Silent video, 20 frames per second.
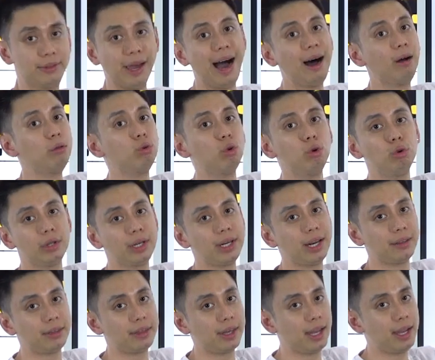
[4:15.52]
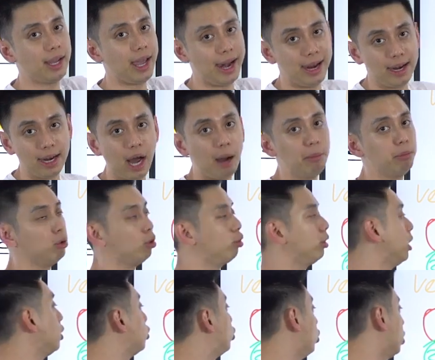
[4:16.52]
downloading that thing and then
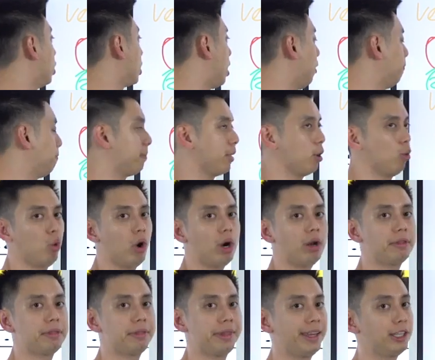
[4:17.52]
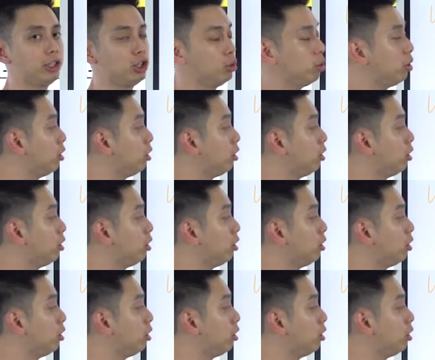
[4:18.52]
uploading it to your account. One of the things you